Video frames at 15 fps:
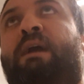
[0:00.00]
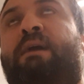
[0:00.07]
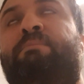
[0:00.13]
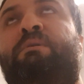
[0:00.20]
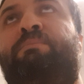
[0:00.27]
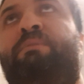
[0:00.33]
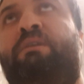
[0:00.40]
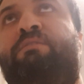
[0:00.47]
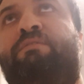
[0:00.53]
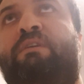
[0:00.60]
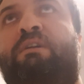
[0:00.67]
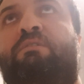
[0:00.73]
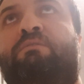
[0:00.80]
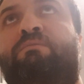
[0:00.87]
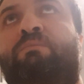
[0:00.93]
I'm a big
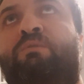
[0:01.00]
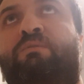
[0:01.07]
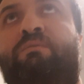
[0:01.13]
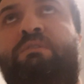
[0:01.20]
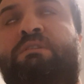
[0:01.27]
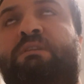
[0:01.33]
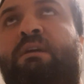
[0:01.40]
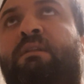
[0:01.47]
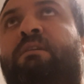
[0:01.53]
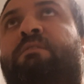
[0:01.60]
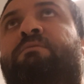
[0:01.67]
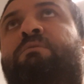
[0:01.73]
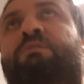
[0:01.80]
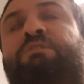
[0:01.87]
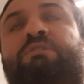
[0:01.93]
fan of movies. I
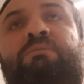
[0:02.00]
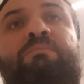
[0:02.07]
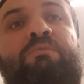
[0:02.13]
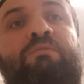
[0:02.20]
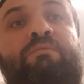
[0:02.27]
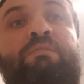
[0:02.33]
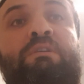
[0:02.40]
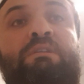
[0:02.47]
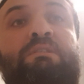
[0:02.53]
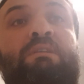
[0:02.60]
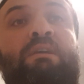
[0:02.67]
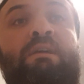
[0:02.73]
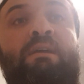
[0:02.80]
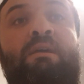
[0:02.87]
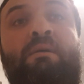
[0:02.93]
love watching movies.
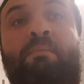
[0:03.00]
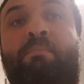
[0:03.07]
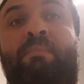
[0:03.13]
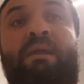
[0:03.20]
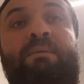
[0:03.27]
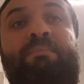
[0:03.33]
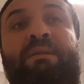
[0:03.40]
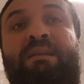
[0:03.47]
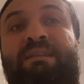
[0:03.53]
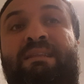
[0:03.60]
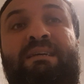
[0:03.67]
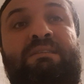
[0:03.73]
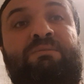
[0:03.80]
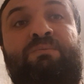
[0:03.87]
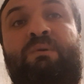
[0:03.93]
Maybe
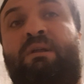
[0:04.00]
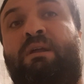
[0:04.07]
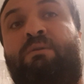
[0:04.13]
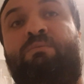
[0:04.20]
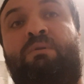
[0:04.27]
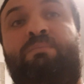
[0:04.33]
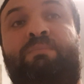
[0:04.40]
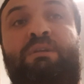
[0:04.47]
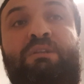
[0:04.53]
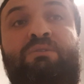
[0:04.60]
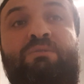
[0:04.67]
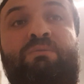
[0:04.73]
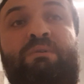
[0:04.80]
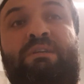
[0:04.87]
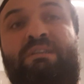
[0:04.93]
that's what I would be
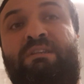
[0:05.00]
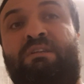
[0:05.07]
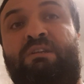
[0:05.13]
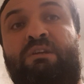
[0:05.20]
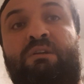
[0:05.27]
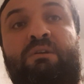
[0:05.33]
doing, you